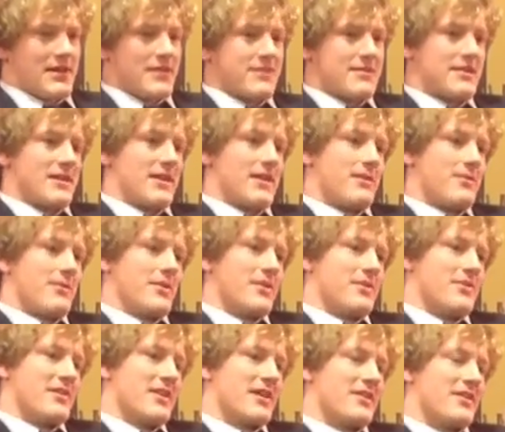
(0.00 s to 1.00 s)
Yeah, well,
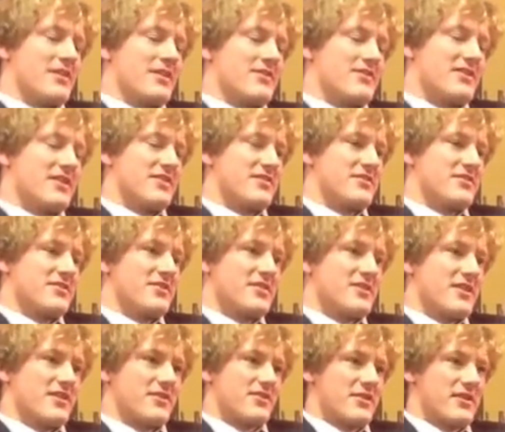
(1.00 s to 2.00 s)
they ended our season 2
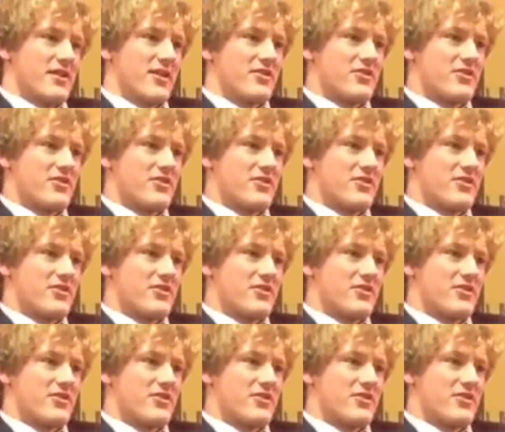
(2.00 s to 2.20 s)
years ago,